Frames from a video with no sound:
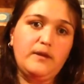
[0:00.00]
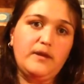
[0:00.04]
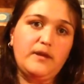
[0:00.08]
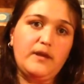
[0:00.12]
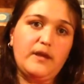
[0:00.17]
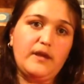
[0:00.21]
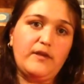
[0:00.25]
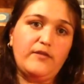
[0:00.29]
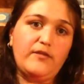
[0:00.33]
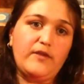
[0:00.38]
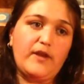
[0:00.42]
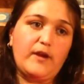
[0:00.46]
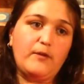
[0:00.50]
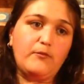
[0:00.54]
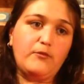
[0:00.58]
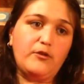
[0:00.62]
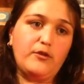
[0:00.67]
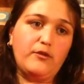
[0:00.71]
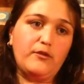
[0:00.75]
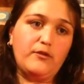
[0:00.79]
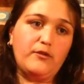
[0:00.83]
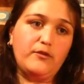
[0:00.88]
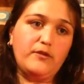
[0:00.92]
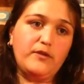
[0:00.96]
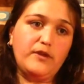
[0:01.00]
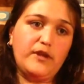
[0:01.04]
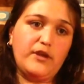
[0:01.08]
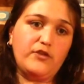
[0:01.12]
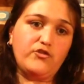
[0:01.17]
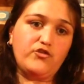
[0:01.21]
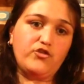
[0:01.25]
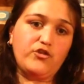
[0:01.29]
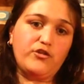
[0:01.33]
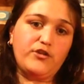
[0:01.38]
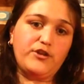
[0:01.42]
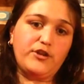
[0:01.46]
and that will
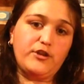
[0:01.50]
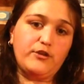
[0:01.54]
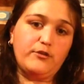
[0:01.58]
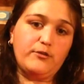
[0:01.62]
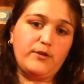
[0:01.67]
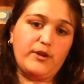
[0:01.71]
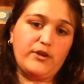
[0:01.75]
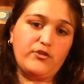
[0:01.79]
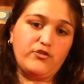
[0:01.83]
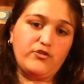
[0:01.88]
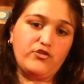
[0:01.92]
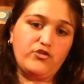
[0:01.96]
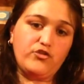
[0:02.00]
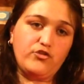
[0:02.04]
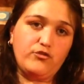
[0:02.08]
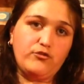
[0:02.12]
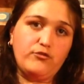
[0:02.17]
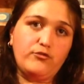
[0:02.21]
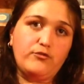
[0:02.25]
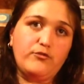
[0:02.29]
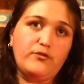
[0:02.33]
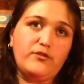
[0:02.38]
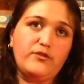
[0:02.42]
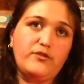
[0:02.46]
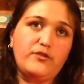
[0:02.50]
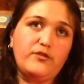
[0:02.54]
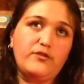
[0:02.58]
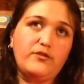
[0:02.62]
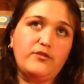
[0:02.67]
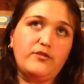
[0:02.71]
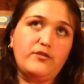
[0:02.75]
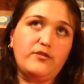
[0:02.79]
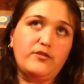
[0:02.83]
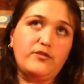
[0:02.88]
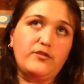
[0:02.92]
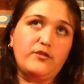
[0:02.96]
enter you into
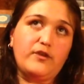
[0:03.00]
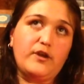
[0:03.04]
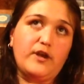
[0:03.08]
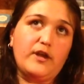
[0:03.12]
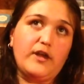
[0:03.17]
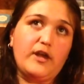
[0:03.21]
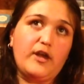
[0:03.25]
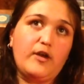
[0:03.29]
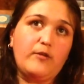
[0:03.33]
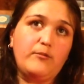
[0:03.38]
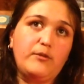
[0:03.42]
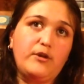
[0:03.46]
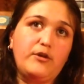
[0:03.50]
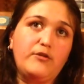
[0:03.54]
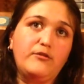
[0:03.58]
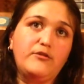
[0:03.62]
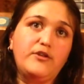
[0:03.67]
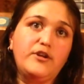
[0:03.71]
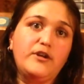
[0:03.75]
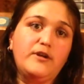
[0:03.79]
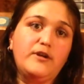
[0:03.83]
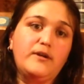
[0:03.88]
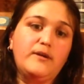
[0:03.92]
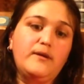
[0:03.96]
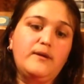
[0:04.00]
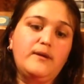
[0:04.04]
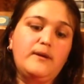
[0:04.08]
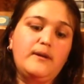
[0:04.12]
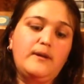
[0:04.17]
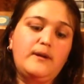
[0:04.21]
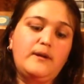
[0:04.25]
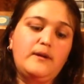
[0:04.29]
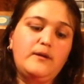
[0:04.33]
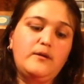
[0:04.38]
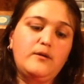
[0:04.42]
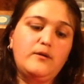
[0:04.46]
help mode.
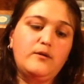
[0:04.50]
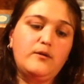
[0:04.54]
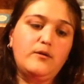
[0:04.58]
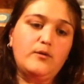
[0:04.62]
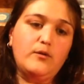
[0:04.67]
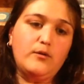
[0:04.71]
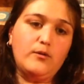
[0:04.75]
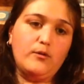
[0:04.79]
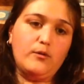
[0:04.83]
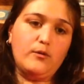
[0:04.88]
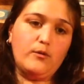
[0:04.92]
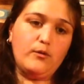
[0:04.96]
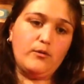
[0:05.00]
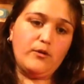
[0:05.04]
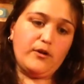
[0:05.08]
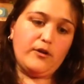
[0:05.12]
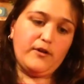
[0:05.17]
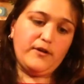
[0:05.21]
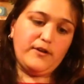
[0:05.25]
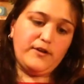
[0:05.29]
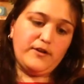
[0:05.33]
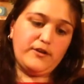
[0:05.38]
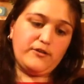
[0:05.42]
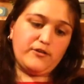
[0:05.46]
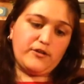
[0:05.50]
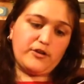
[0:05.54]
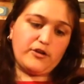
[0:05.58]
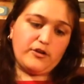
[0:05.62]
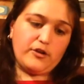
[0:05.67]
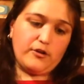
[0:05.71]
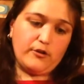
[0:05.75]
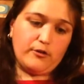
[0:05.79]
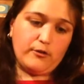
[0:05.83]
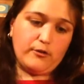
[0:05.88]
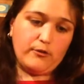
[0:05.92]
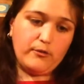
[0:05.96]
Or you can
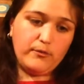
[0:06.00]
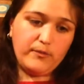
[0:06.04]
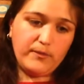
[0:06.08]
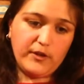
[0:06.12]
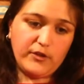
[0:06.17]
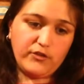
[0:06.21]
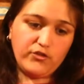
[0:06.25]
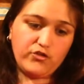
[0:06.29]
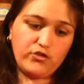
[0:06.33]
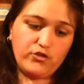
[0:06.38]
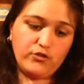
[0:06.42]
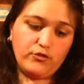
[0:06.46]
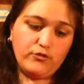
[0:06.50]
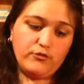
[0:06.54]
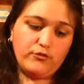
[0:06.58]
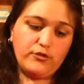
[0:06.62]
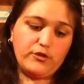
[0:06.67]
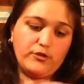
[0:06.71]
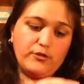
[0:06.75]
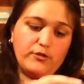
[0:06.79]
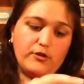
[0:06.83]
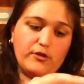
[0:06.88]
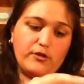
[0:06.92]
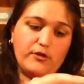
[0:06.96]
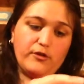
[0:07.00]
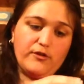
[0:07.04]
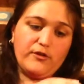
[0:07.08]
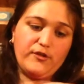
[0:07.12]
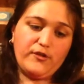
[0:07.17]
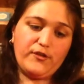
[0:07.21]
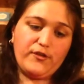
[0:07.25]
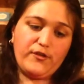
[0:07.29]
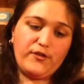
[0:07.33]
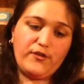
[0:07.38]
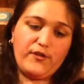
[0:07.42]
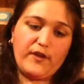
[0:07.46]
go into your
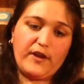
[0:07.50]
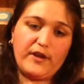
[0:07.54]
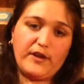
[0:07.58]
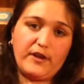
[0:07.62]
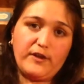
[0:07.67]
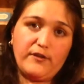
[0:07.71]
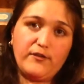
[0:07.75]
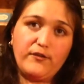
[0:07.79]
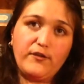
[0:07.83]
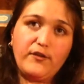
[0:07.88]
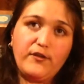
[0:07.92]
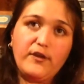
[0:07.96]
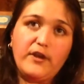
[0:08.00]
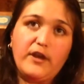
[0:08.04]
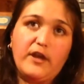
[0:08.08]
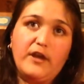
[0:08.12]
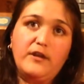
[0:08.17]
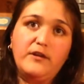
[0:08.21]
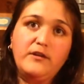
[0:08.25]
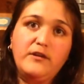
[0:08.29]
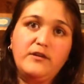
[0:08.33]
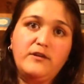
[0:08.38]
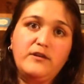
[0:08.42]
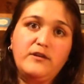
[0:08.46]
settings again.